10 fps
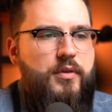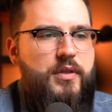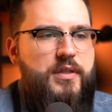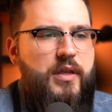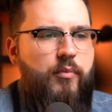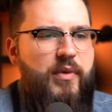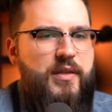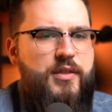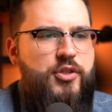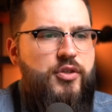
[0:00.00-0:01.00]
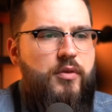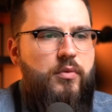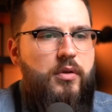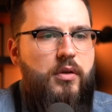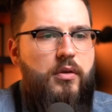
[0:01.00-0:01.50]
this message here
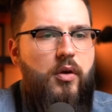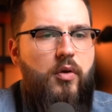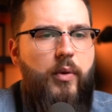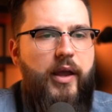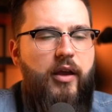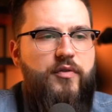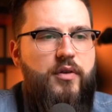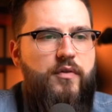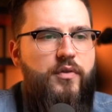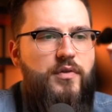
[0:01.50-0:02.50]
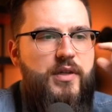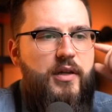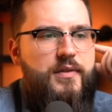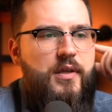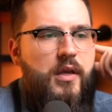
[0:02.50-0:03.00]
will go away after a few
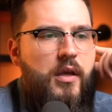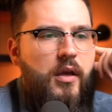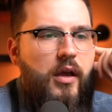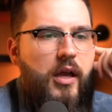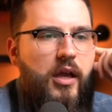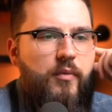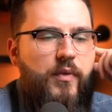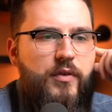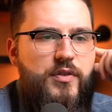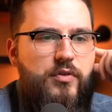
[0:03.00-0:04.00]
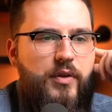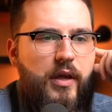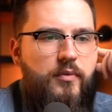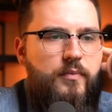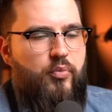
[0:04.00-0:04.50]
sales. Then you scroll
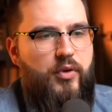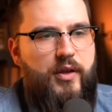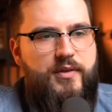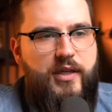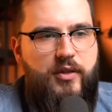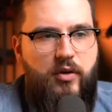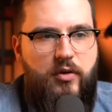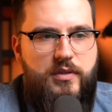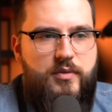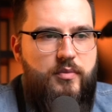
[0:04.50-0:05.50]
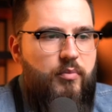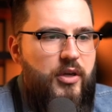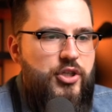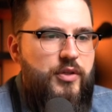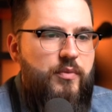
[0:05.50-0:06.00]
down, put in $10
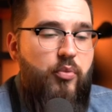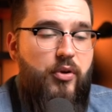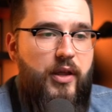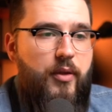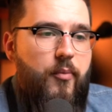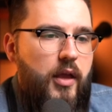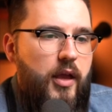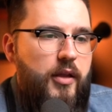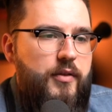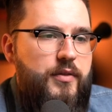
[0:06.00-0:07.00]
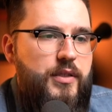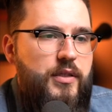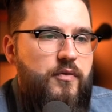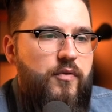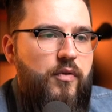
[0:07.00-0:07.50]
budget per day. And
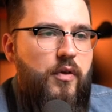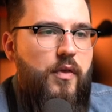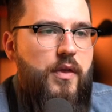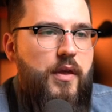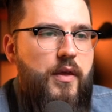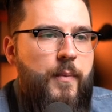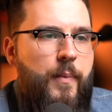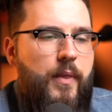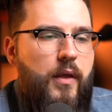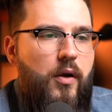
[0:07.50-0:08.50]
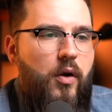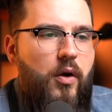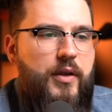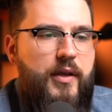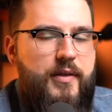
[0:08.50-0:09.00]
here for the
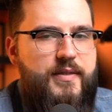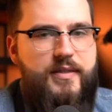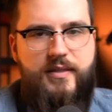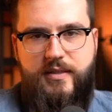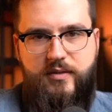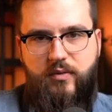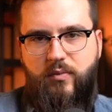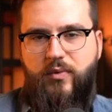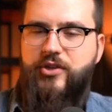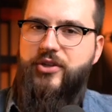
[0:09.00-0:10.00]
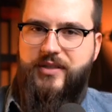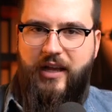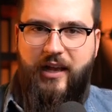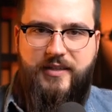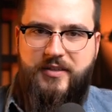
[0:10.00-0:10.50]
audiences, we just
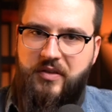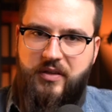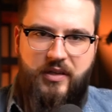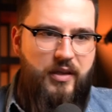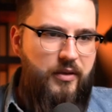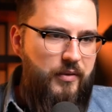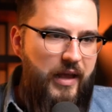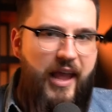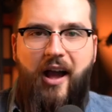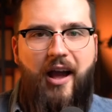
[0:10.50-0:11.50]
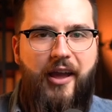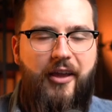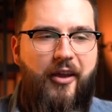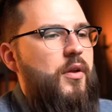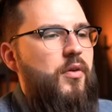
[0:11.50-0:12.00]
ask the
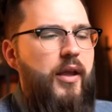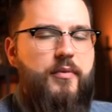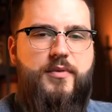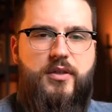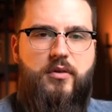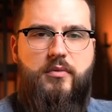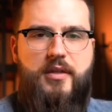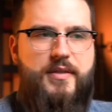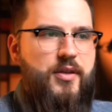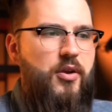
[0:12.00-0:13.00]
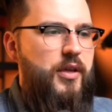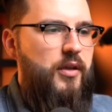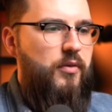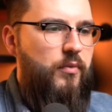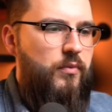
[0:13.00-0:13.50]
AI. Okay, so let's start
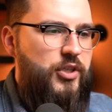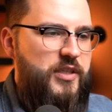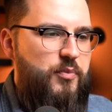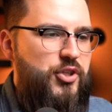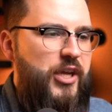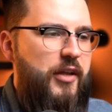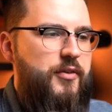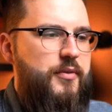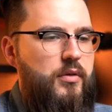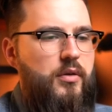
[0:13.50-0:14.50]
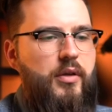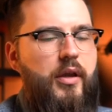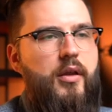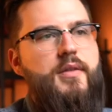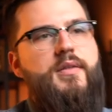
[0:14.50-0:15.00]
here. Jasper Chat.
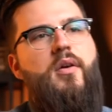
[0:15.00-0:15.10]
Okay, let's